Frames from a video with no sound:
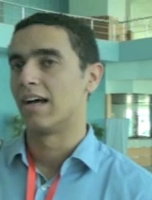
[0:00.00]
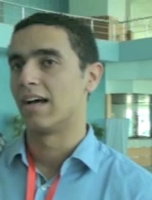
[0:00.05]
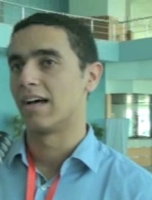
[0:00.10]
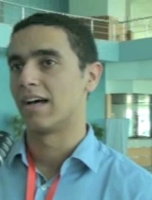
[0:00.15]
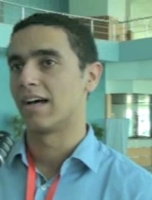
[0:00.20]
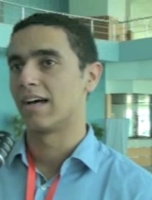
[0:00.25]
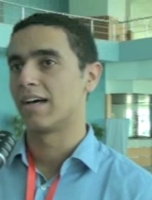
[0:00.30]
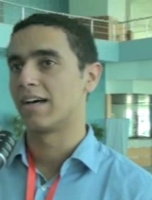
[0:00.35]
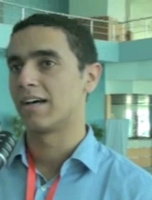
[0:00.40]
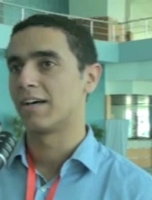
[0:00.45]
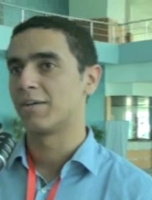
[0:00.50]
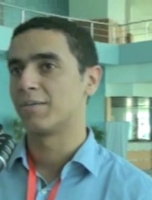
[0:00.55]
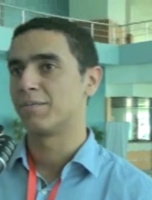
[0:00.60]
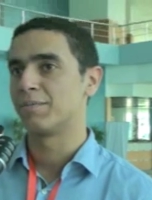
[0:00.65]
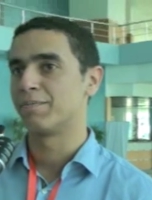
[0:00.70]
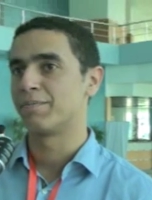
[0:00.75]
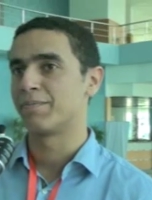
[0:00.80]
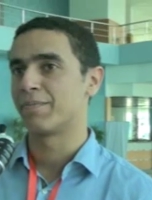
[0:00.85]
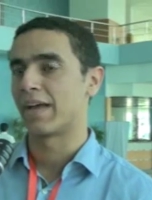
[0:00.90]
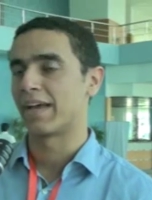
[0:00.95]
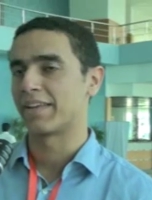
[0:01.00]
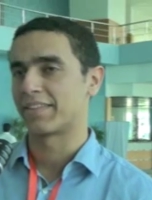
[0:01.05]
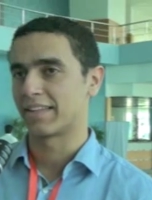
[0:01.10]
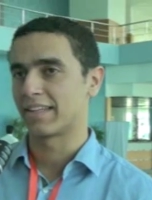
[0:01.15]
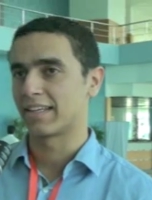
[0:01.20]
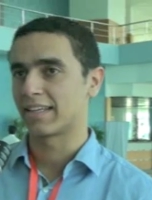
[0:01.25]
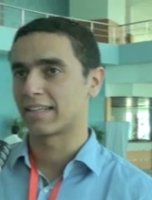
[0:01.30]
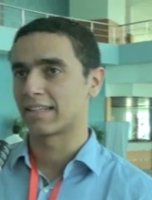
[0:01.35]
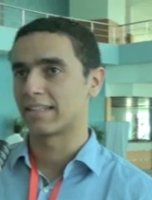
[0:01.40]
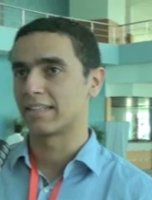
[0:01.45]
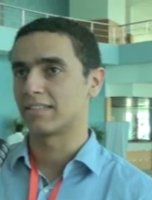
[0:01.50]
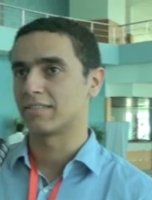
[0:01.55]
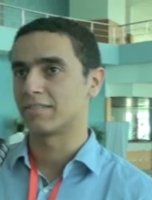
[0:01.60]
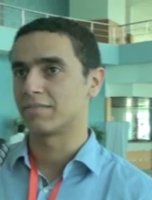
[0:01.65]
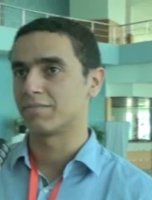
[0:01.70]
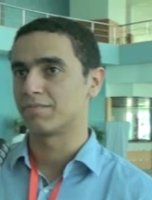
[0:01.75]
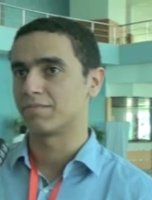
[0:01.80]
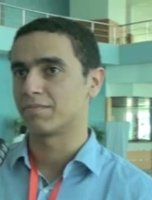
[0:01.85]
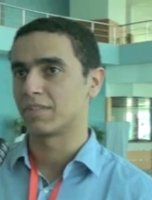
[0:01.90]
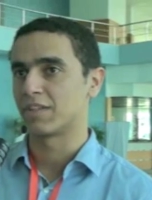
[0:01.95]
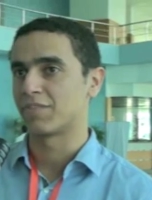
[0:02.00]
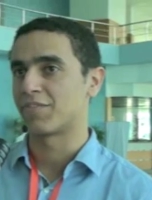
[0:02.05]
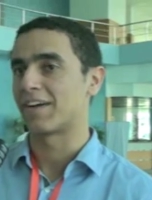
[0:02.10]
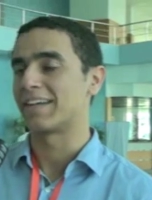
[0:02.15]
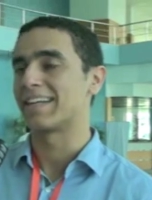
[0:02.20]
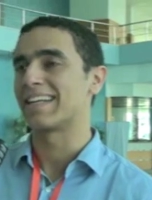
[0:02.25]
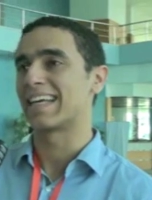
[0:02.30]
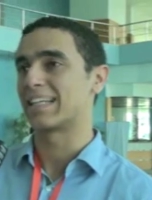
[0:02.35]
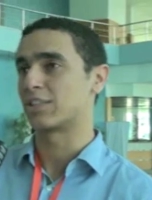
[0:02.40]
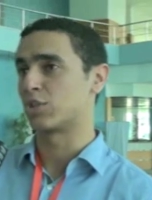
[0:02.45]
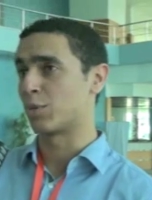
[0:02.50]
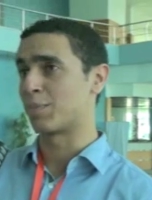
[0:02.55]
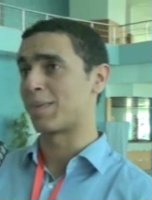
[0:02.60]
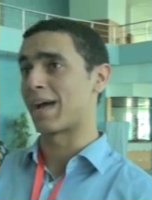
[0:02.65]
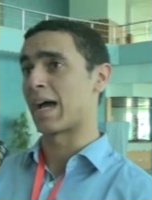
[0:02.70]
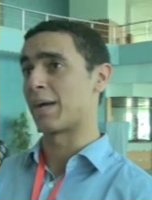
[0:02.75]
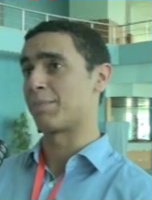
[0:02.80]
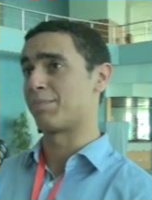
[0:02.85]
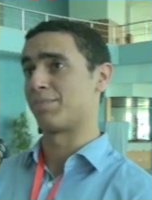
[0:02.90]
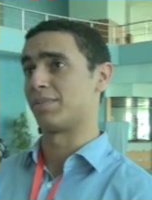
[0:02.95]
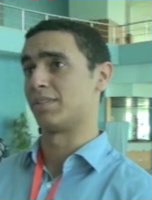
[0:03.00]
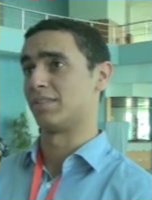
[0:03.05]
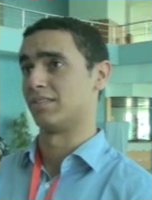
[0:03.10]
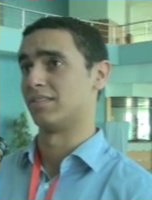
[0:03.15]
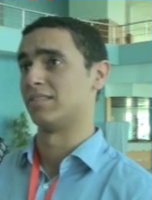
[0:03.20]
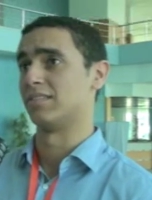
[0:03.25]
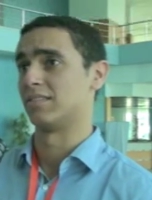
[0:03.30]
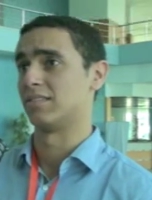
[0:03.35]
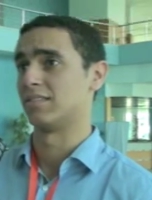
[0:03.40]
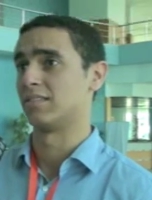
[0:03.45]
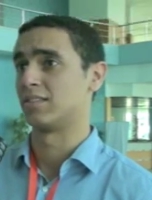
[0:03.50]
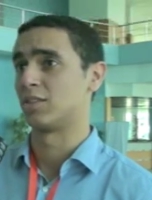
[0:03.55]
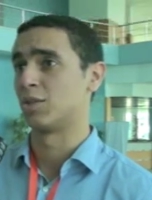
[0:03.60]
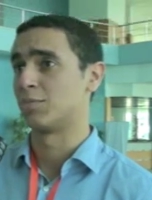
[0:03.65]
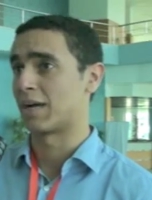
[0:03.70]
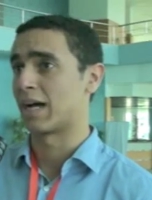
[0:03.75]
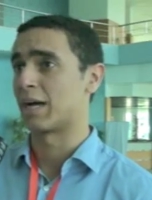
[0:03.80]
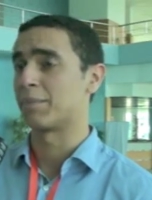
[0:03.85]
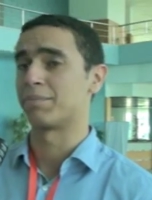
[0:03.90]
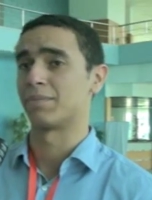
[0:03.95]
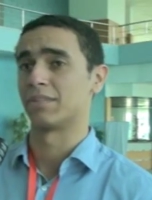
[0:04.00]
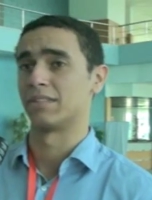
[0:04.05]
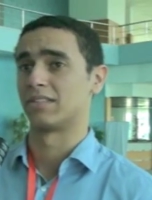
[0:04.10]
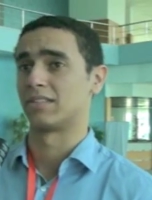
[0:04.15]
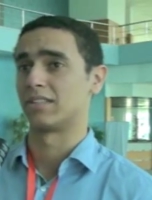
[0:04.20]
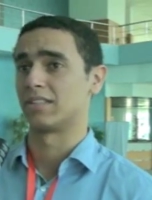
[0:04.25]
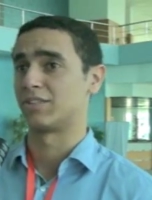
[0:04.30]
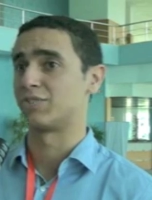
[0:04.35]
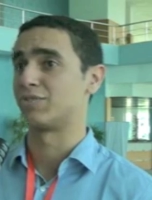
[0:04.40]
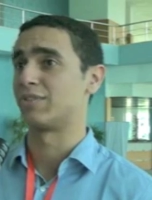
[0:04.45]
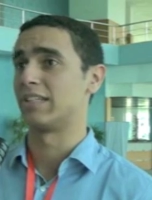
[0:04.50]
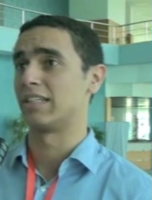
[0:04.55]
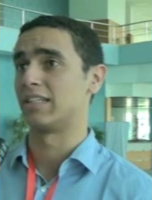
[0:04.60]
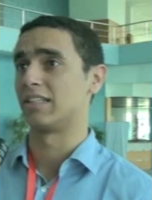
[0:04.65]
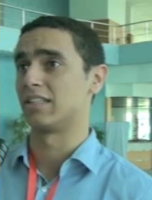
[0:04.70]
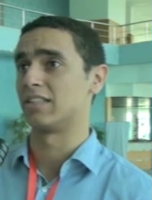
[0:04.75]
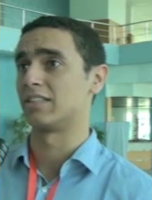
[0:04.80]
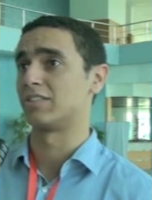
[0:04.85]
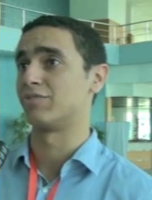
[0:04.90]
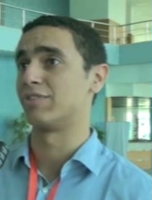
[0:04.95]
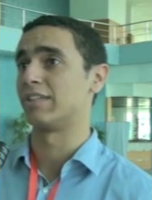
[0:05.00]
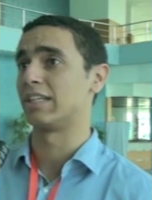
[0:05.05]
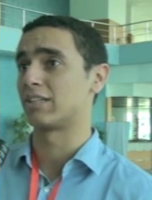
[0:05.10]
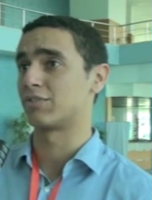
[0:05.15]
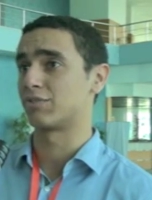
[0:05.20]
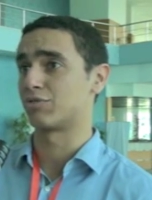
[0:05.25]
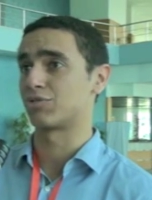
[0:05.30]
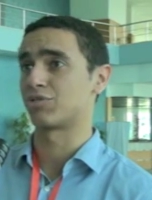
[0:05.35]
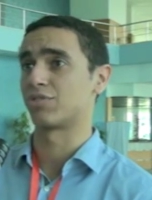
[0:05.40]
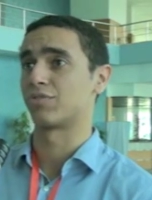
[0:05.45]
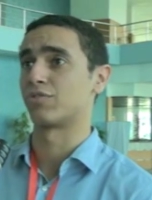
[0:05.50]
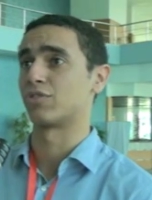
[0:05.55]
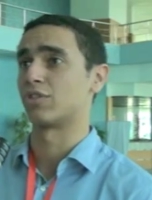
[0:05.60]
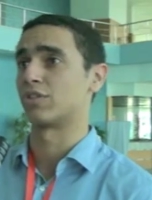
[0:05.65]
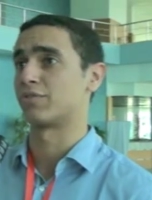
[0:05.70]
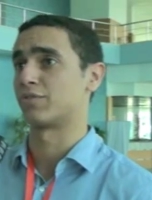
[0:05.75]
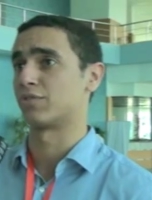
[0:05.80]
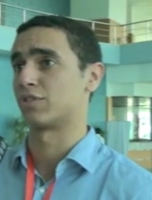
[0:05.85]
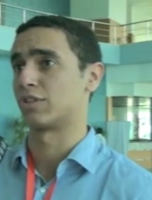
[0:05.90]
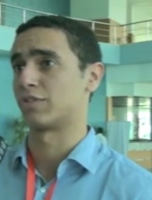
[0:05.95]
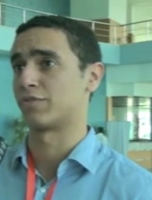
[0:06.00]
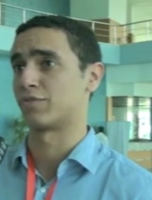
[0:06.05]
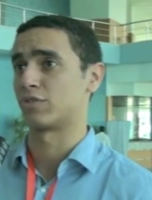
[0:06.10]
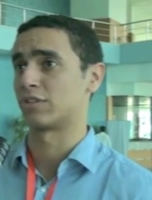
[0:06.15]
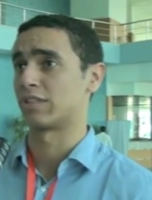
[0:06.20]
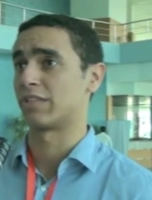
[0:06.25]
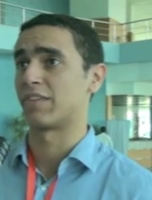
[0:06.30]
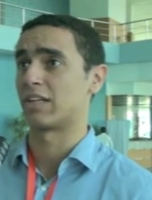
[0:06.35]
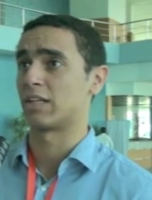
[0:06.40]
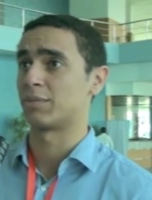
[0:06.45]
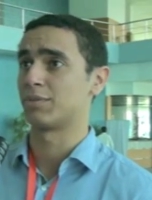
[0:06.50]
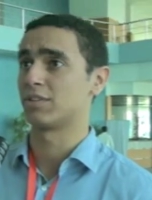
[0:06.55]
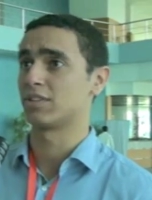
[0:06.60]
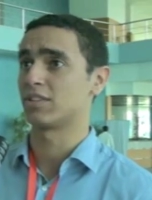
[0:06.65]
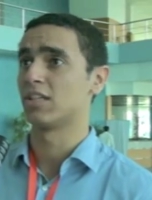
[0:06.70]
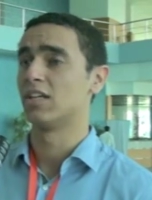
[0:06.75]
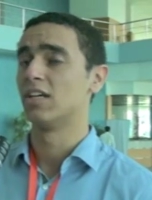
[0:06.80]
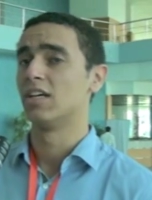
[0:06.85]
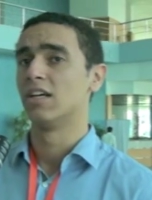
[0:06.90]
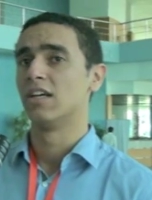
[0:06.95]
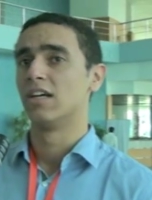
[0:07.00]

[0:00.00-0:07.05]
Um, I think defining a top app desktop app is, is really is really crucial for for, for developers.